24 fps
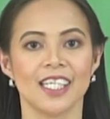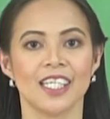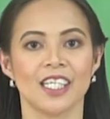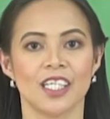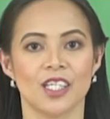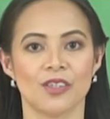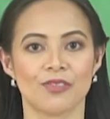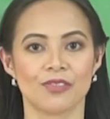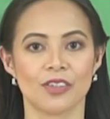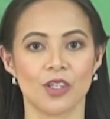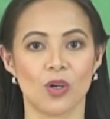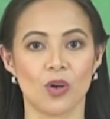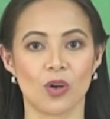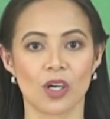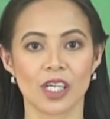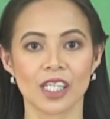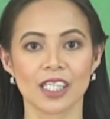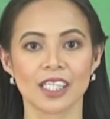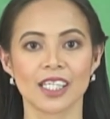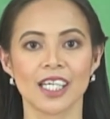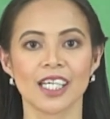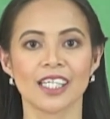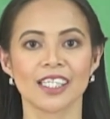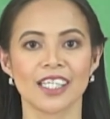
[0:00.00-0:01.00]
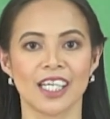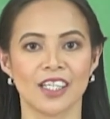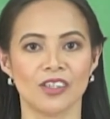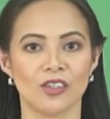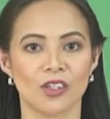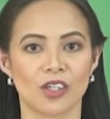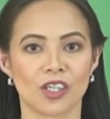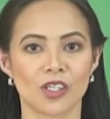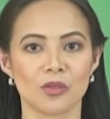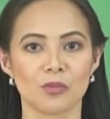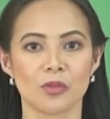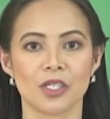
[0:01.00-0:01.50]
If the organ and
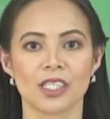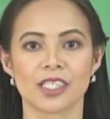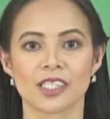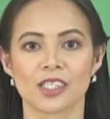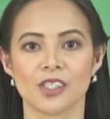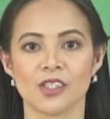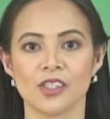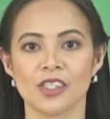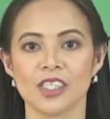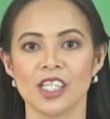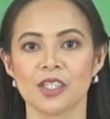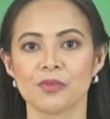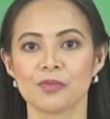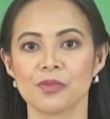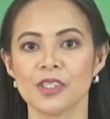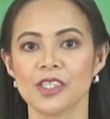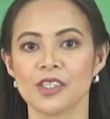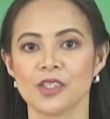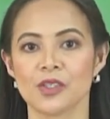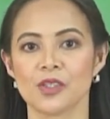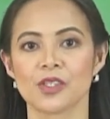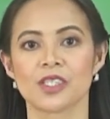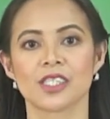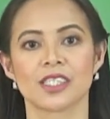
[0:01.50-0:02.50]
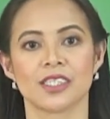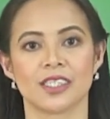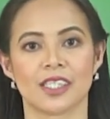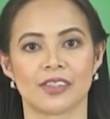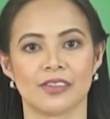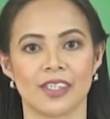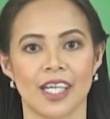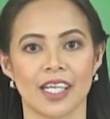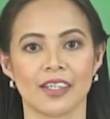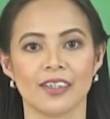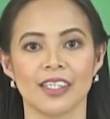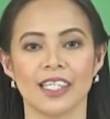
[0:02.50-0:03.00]
hormones do not produce the
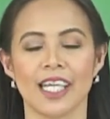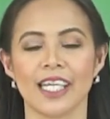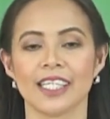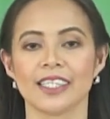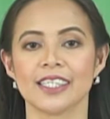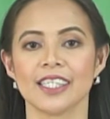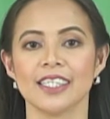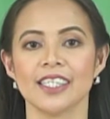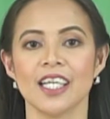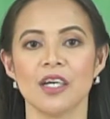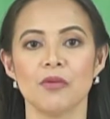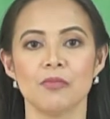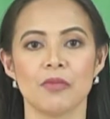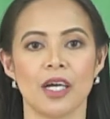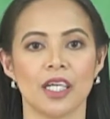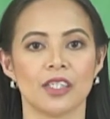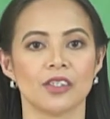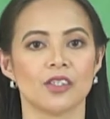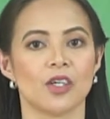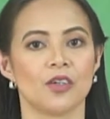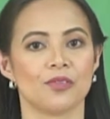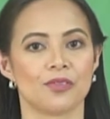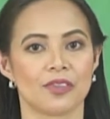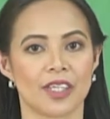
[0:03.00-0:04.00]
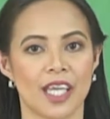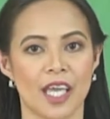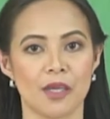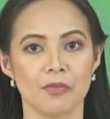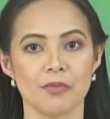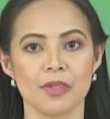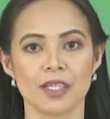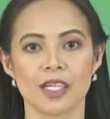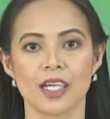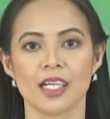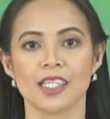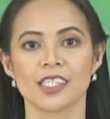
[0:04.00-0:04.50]
regulated amount of
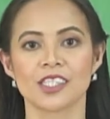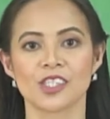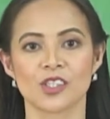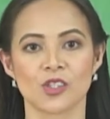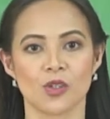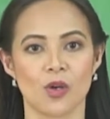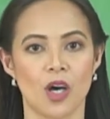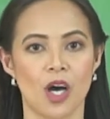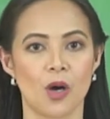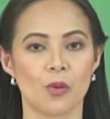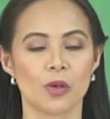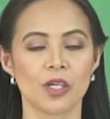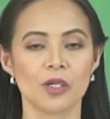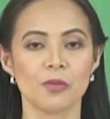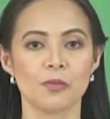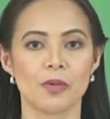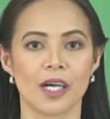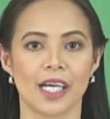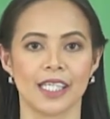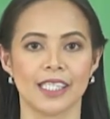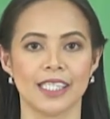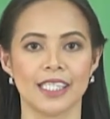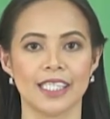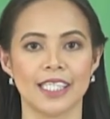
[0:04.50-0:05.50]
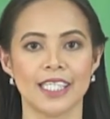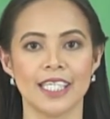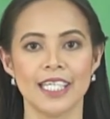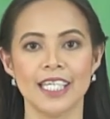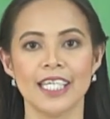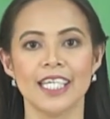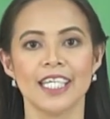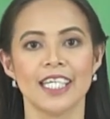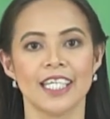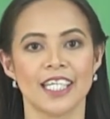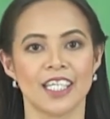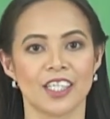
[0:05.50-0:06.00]
chemicals to our body,
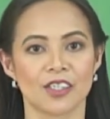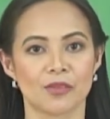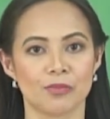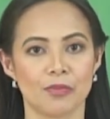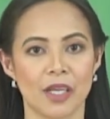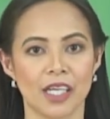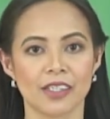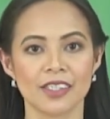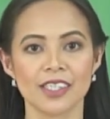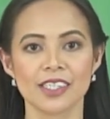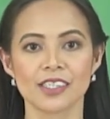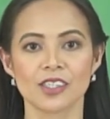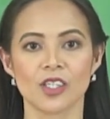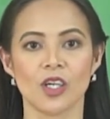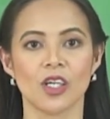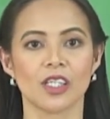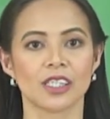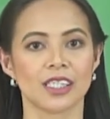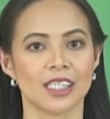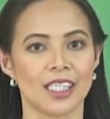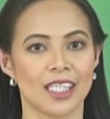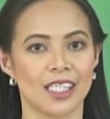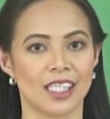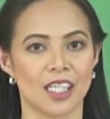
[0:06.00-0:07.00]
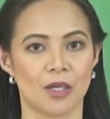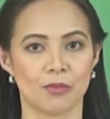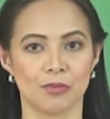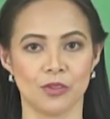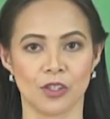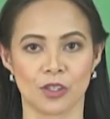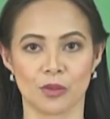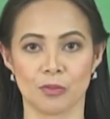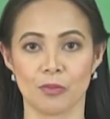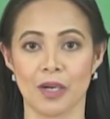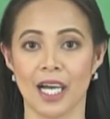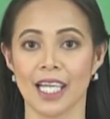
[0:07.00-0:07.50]
it may result in
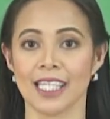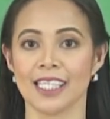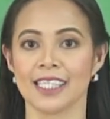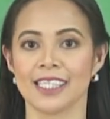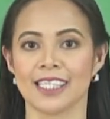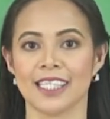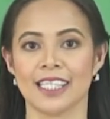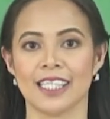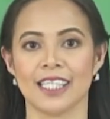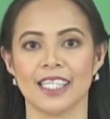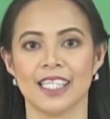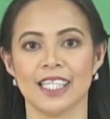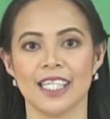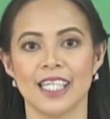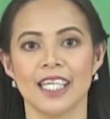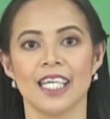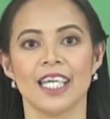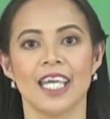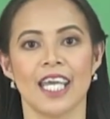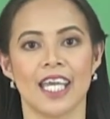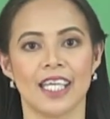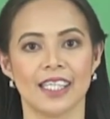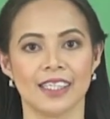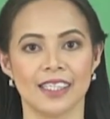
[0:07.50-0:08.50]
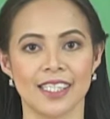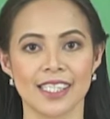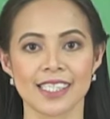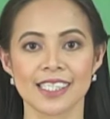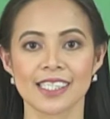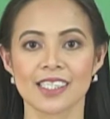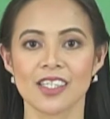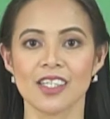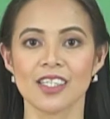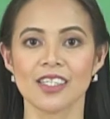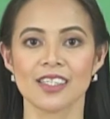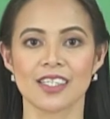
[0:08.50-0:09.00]
abnormality, and
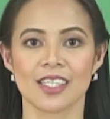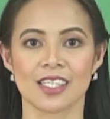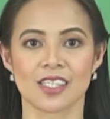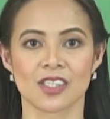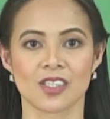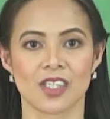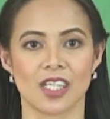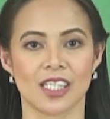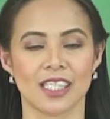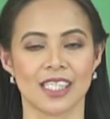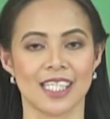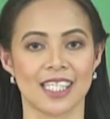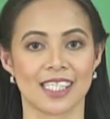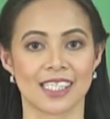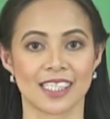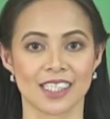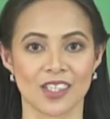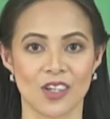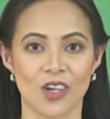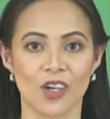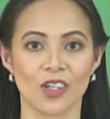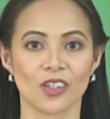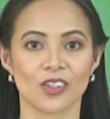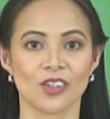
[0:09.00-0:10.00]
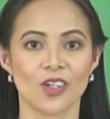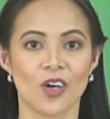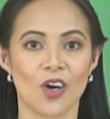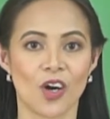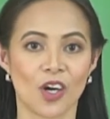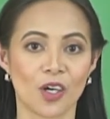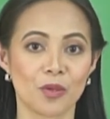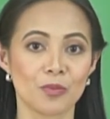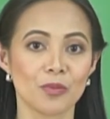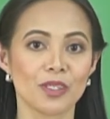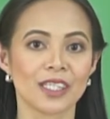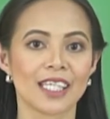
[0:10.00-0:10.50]
this condition is called
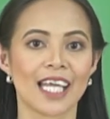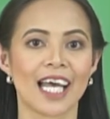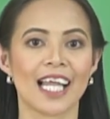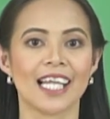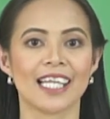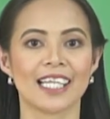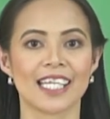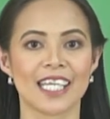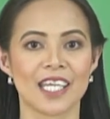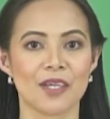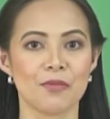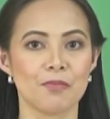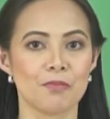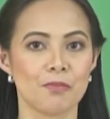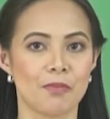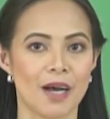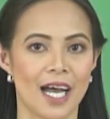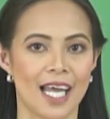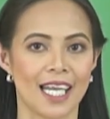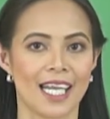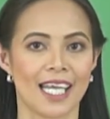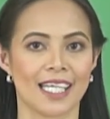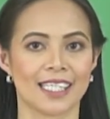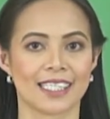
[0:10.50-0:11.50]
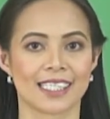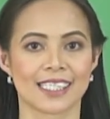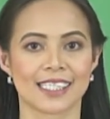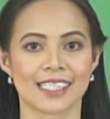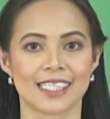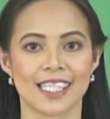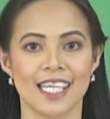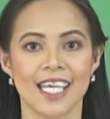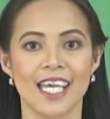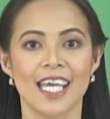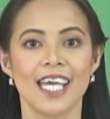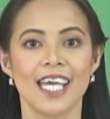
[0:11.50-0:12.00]
hormonal
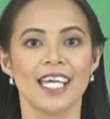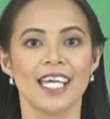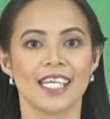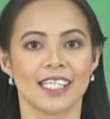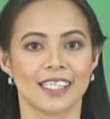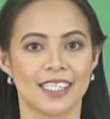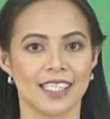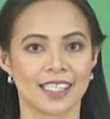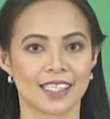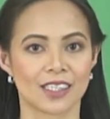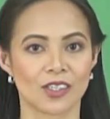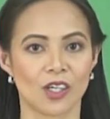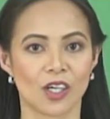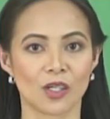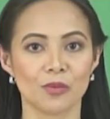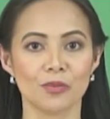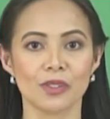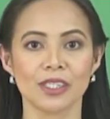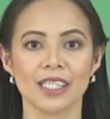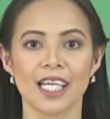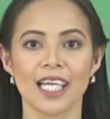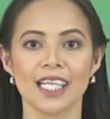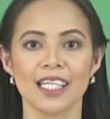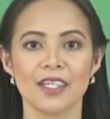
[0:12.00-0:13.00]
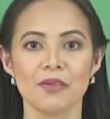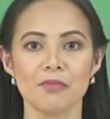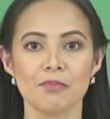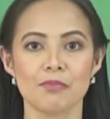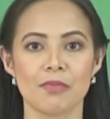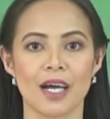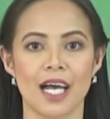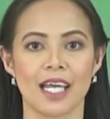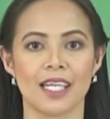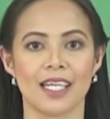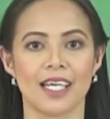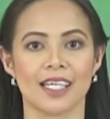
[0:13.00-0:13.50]
imbalance. This hormonal
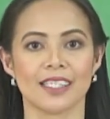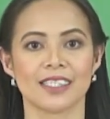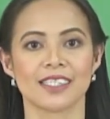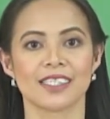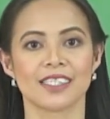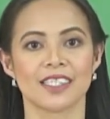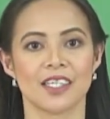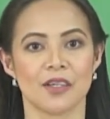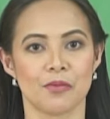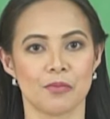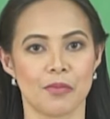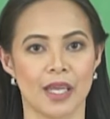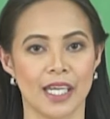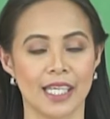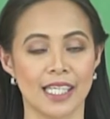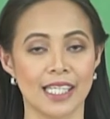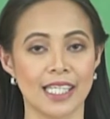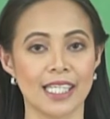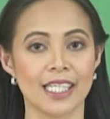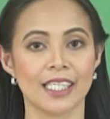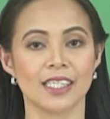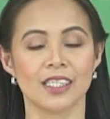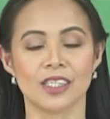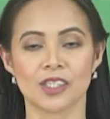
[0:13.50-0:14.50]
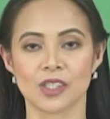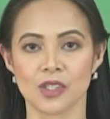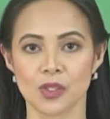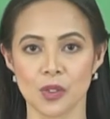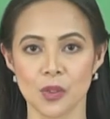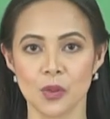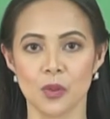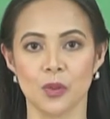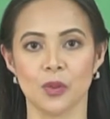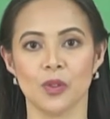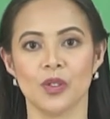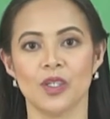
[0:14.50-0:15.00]
imbalance may lead
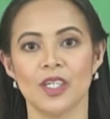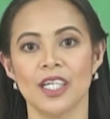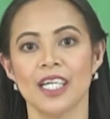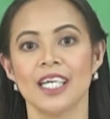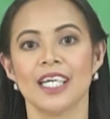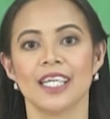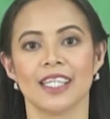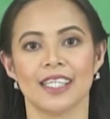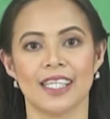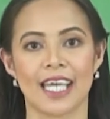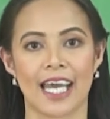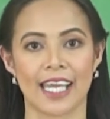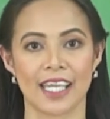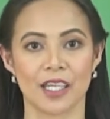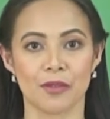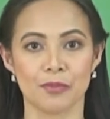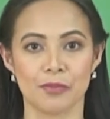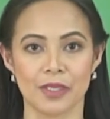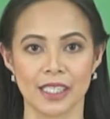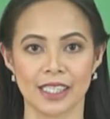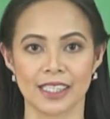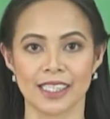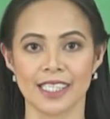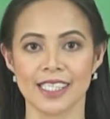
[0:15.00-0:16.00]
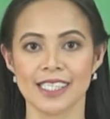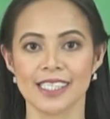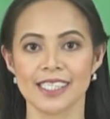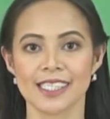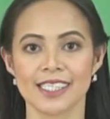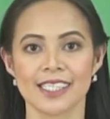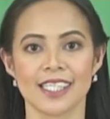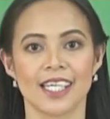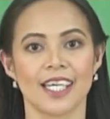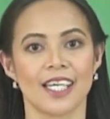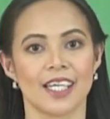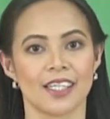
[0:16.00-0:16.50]
to
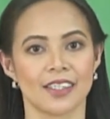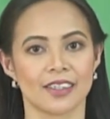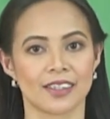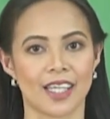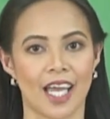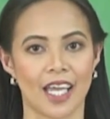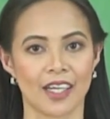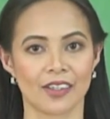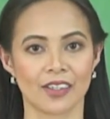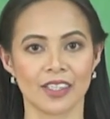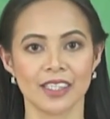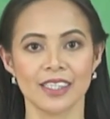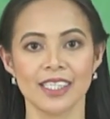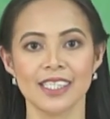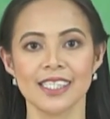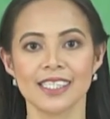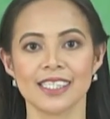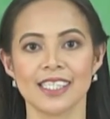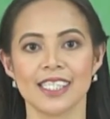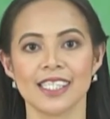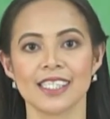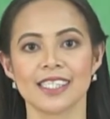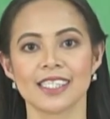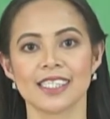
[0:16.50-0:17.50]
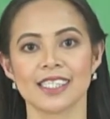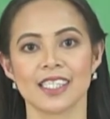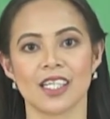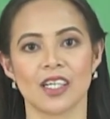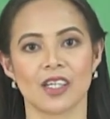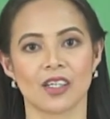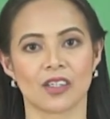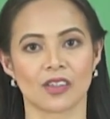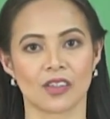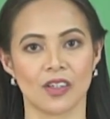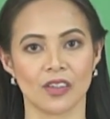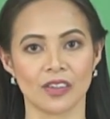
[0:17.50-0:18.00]
diabetes, thyroid disease,
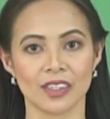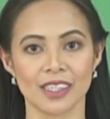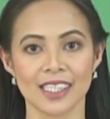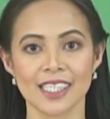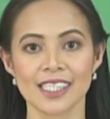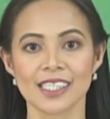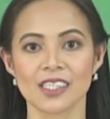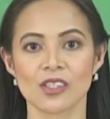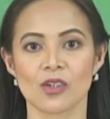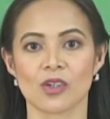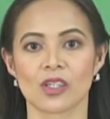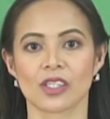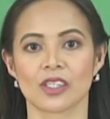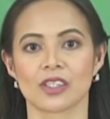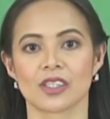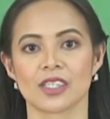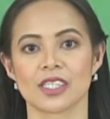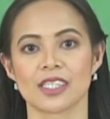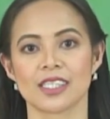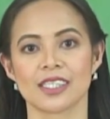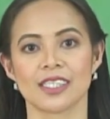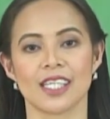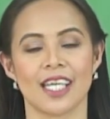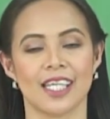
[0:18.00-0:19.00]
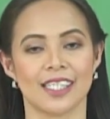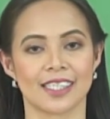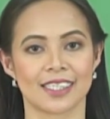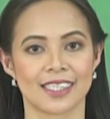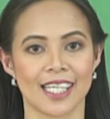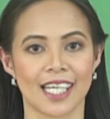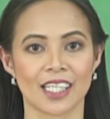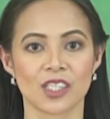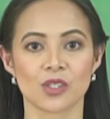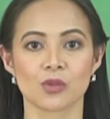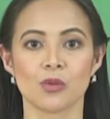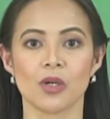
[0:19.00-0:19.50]
growth disorders, and
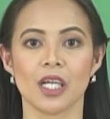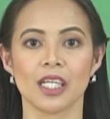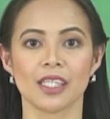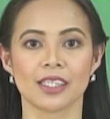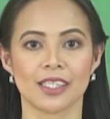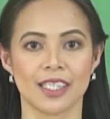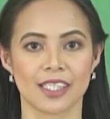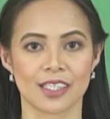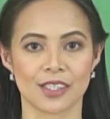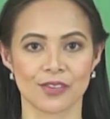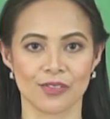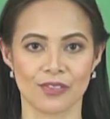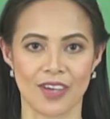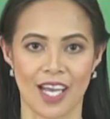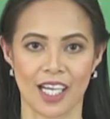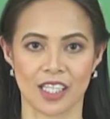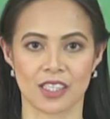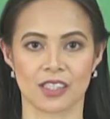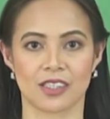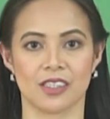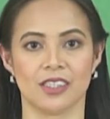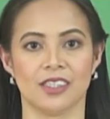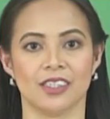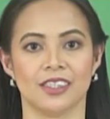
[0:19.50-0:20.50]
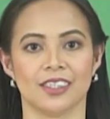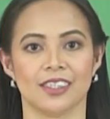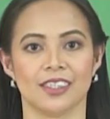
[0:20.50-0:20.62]
sexual dysfunction.